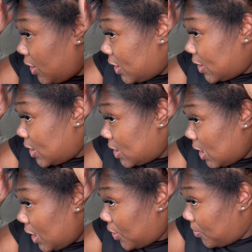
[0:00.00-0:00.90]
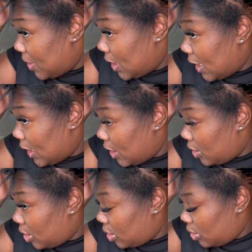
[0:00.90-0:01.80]
this is going to help me
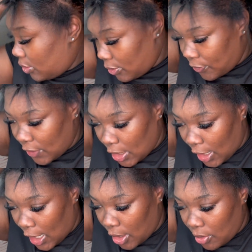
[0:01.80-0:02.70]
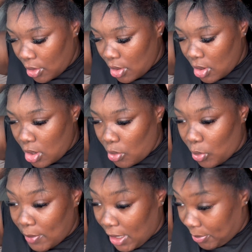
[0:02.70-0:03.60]
like figure out
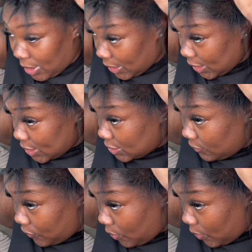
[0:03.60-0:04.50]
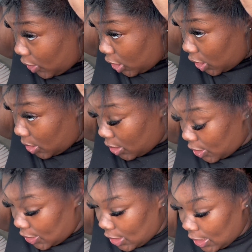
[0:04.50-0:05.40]
where my part is for
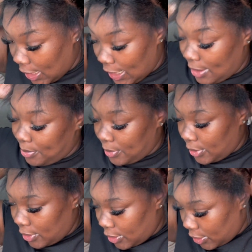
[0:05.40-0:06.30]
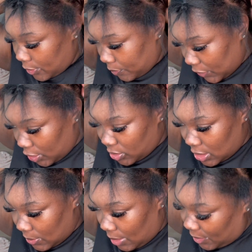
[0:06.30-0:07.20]
the cap. And you'll
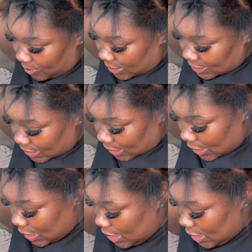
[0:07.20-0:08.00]
see what I mean when I say that.